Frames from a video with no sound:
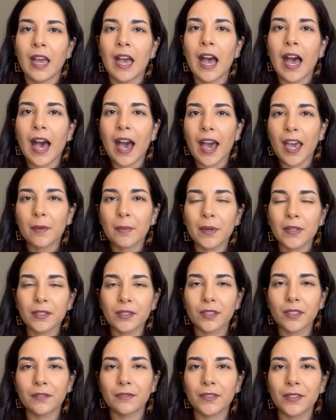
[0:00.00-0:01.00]
I
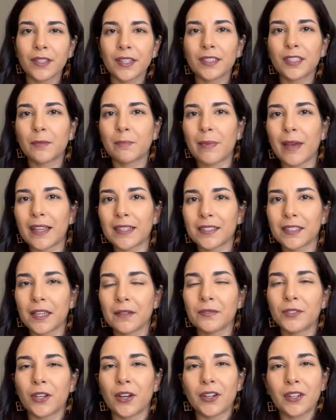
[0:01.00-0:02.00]
personally feel like the best
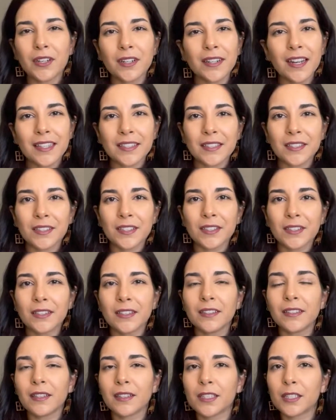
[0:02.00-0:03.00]
gifts aren't necessarily
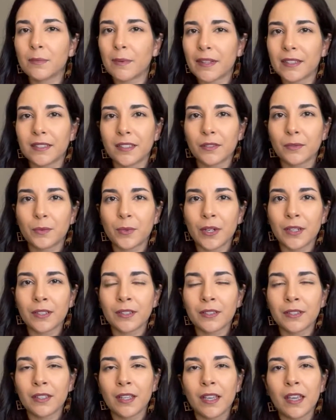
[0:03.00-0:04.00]
the expensive
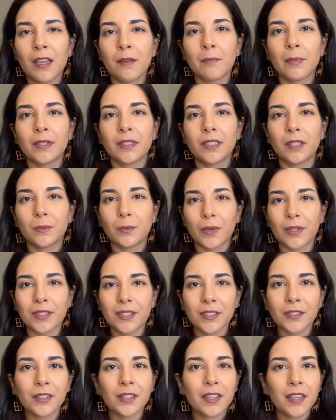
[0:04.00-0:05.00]
ones, but the ones that
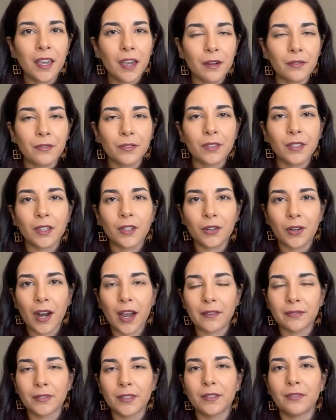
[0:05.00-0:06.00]
are carefully
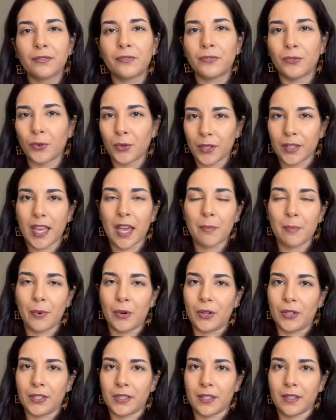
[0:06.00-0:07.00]
crafted for that
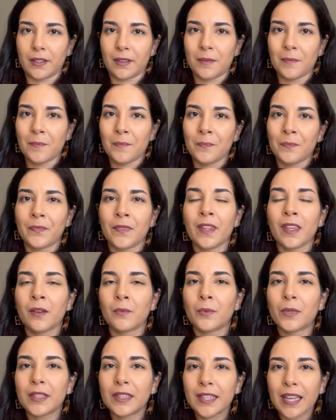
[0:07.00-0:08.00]
person.
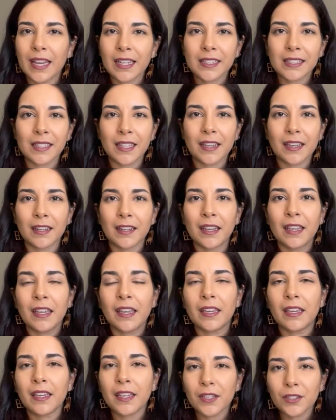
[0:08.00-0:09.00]
With that said,
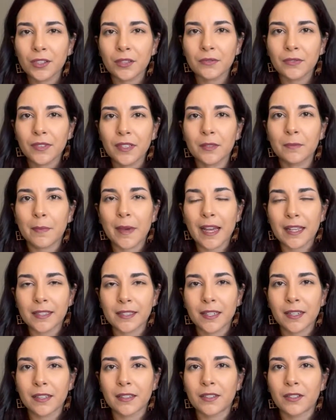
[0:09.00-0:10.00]
each of these
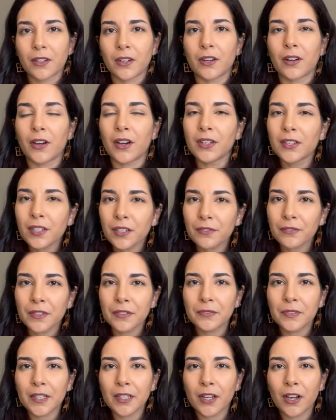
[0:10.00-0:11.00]
baskets are under
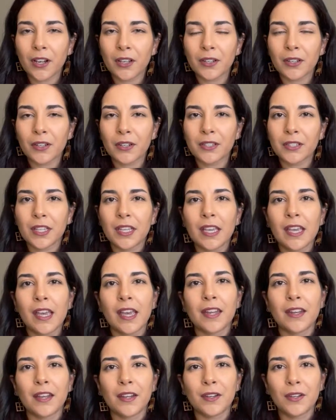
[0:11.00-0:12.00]
$50
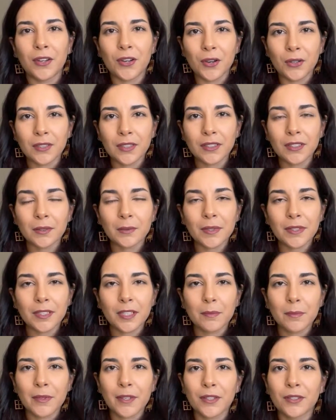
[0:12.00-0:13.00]
and I know that the
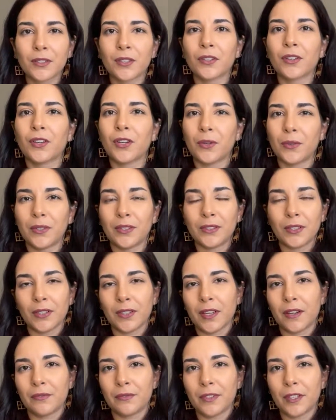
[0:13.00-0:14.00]
recipients are going to
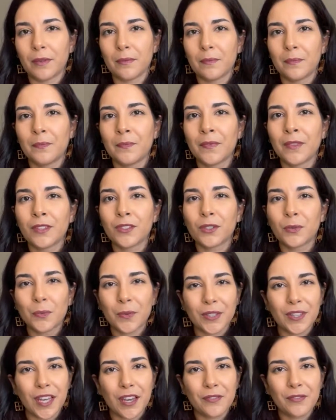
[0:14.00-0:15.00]
love them. So
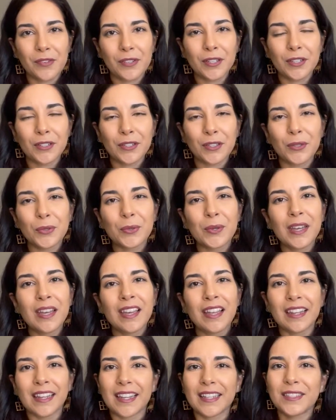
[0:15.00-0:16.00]
without further ado,
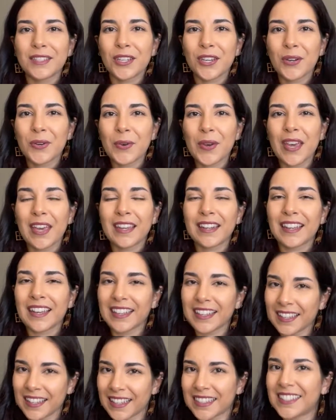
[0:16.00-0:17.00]
let's go ahead and
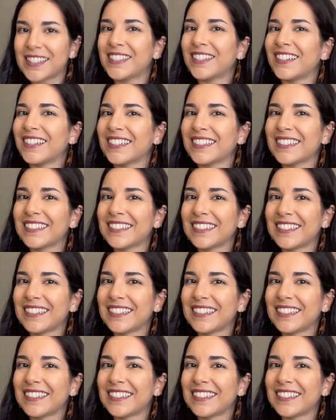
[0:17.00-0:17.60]
get started.